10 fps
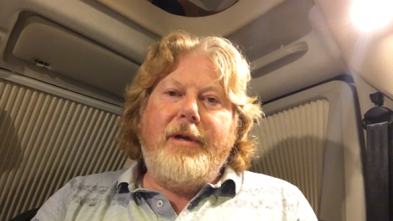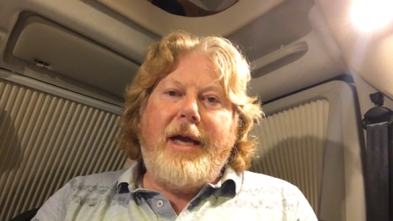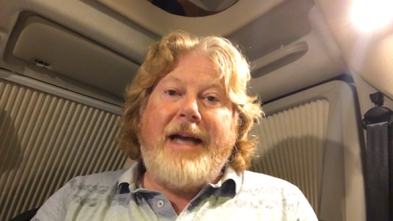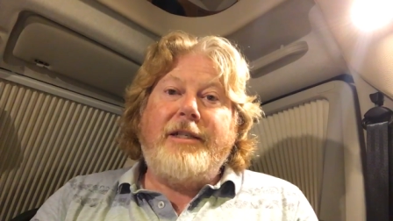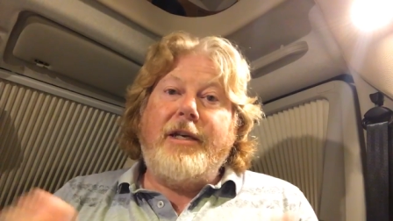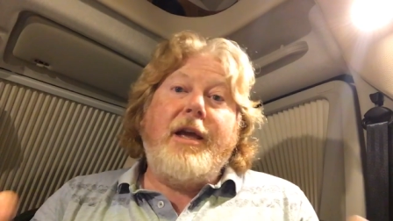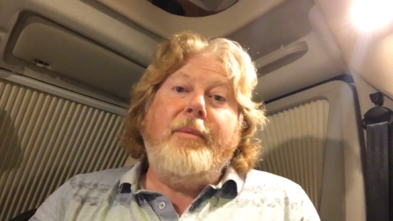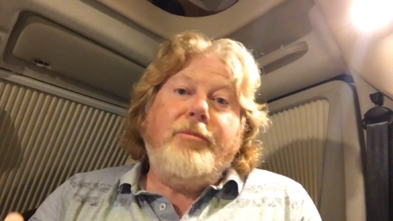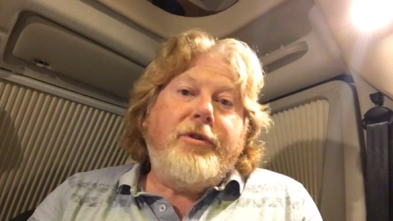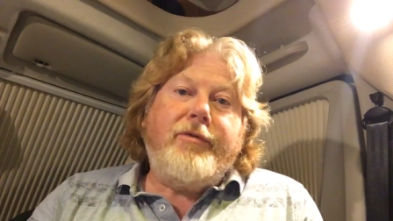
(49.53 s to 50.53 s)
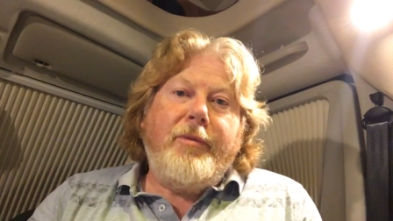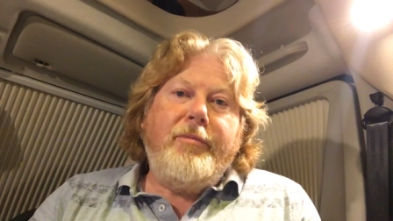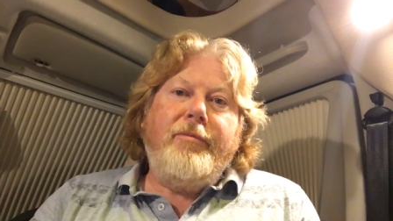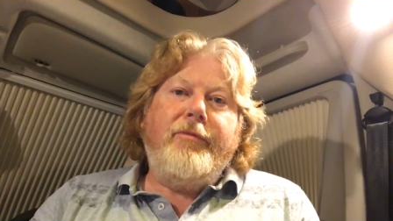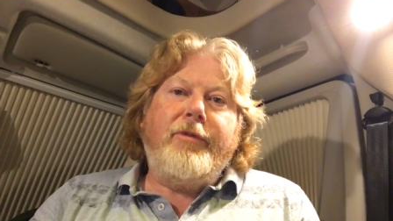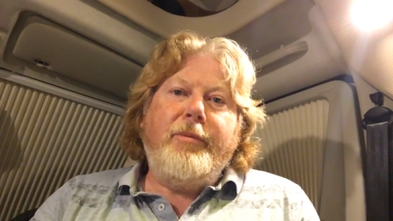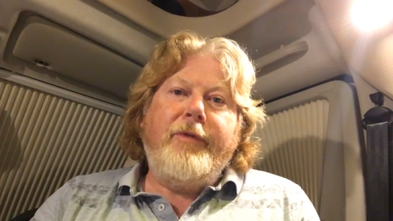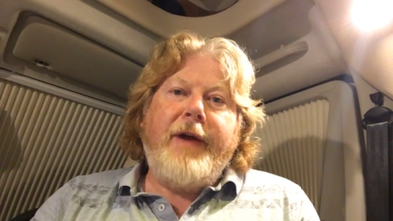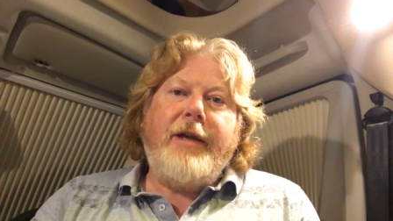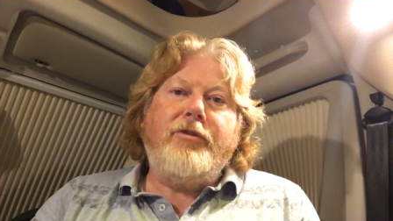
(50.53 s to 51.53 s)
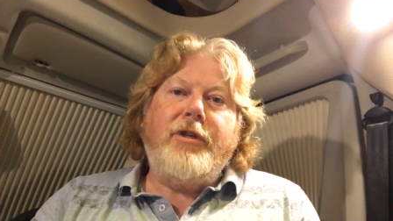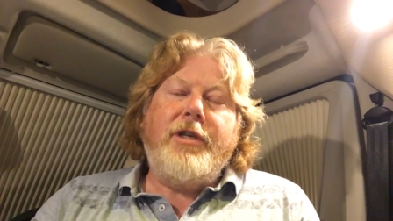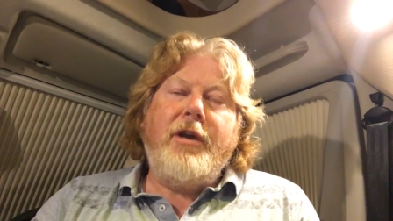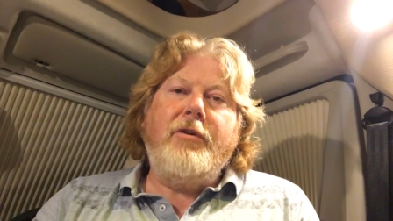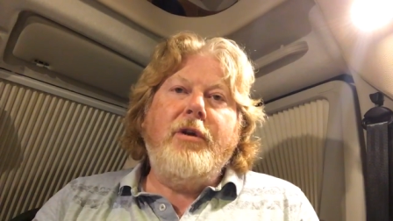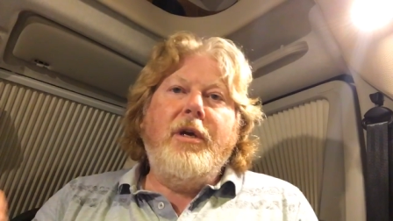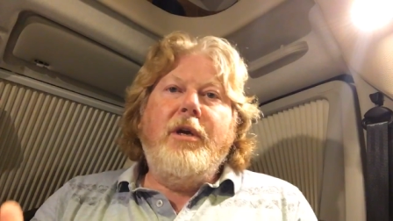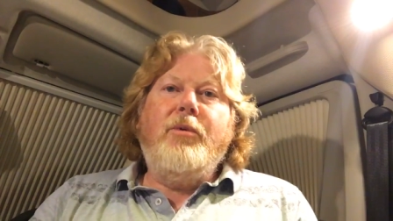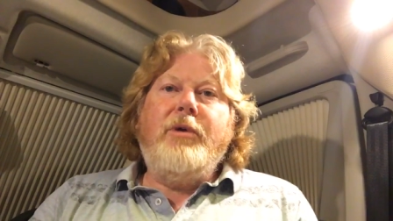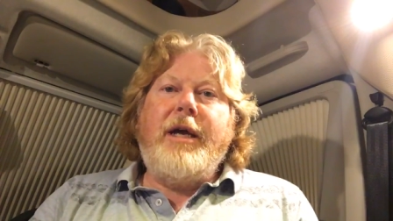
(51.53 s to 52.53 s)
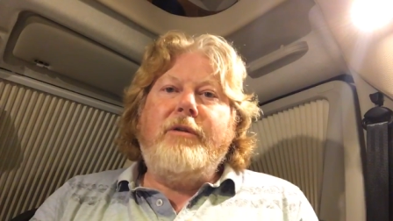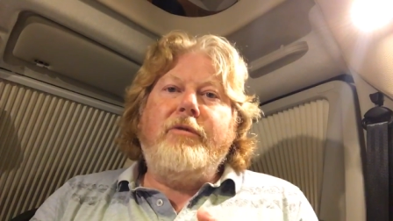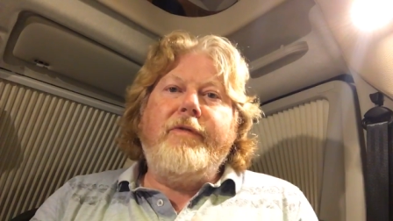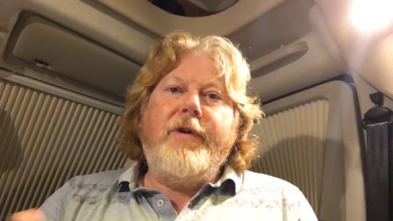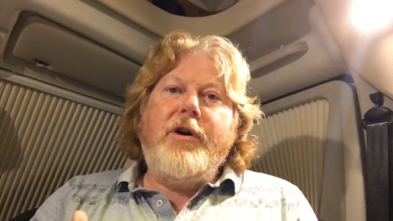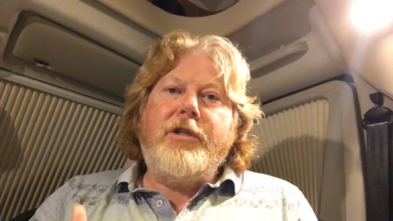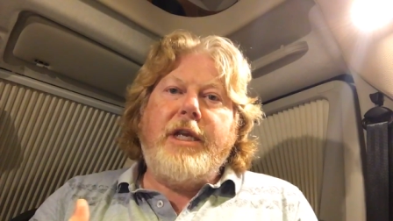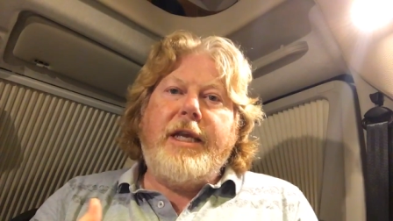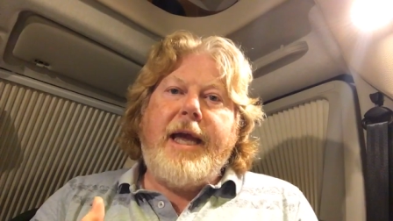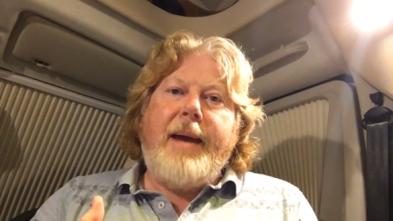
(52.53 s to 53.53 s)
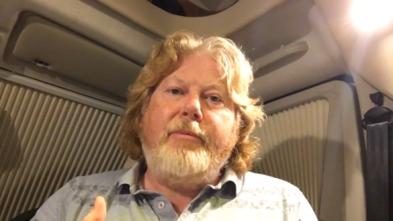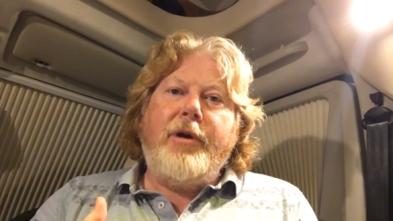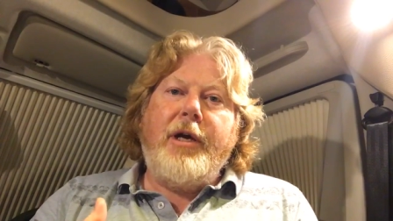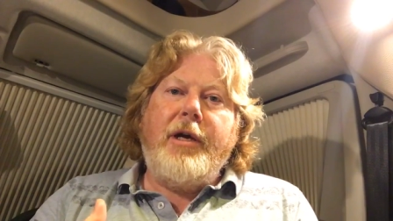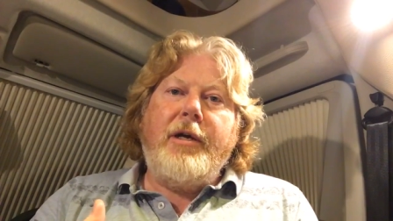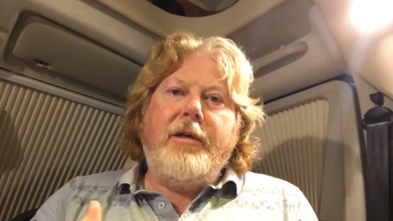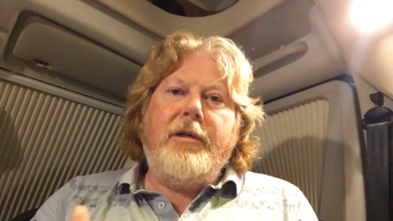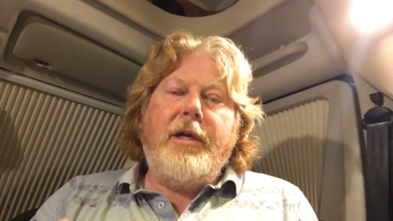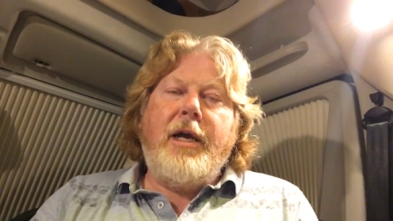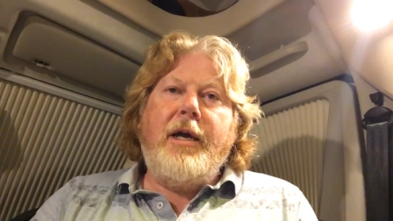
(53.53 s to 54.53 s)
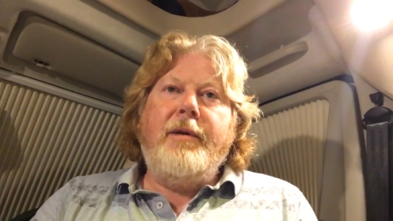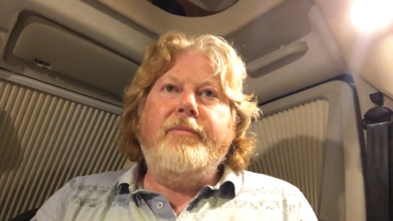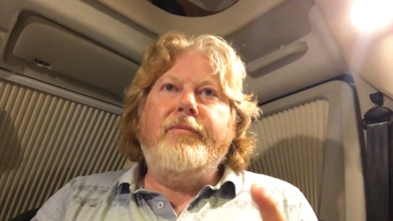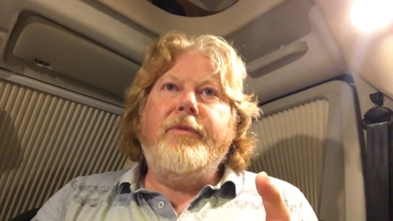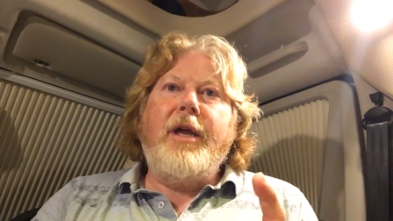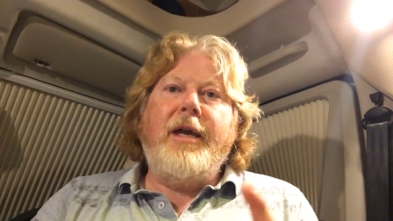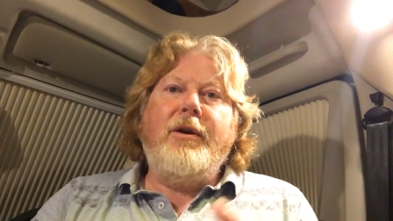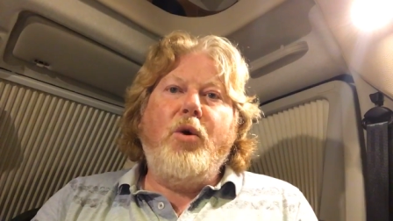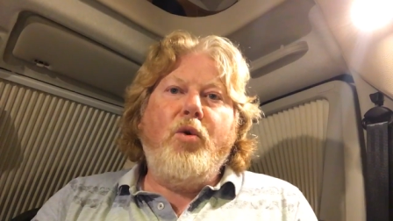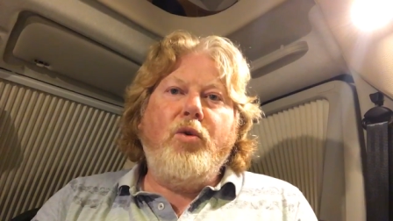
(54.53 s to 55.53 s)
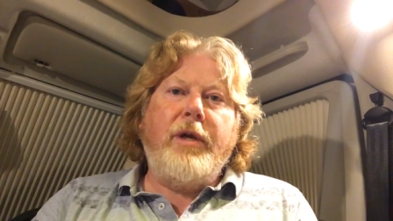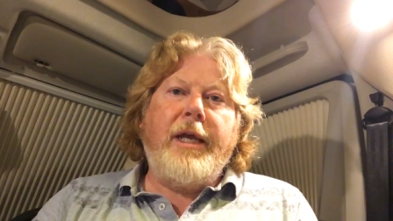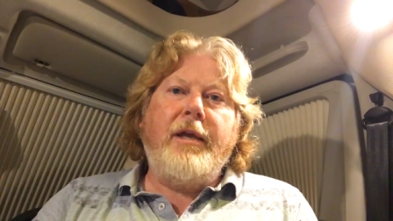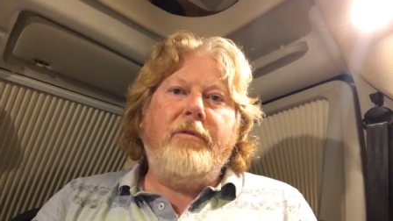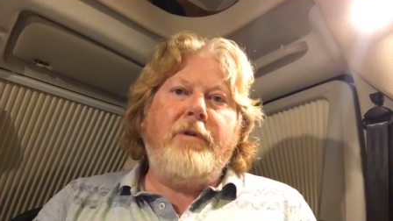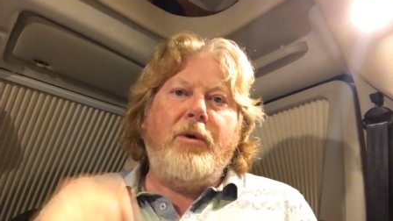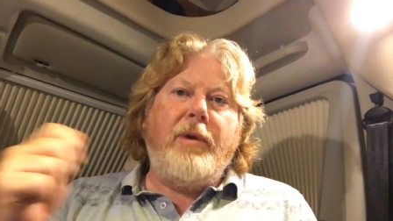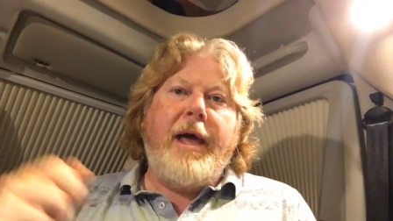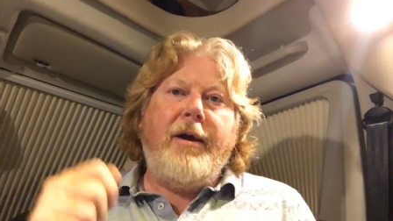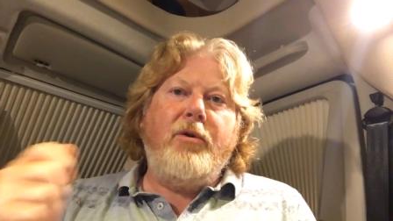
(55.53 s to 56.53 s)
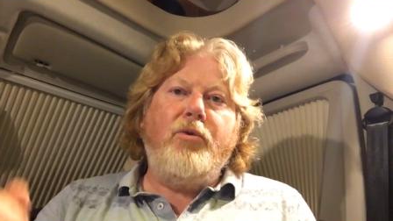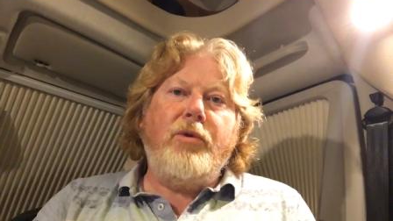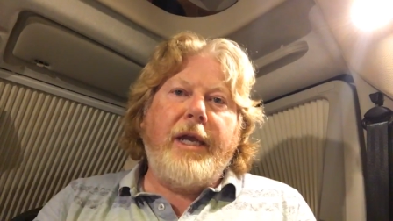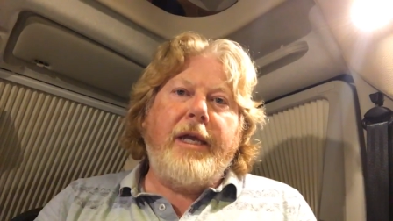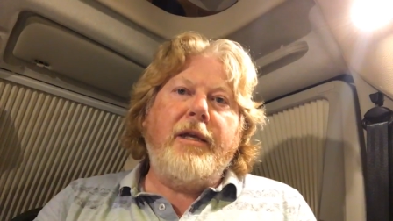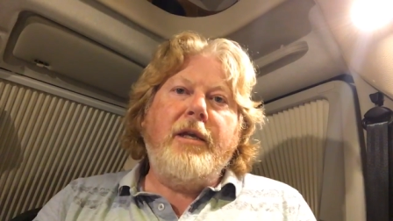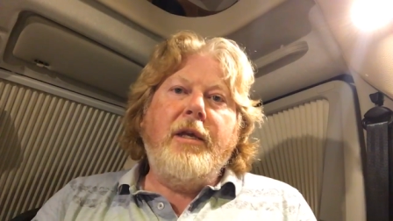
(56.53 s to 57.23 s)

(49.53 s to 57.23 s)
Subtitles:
as it comes from the factory. So we had a reversing camera, an awning, a rollout awning,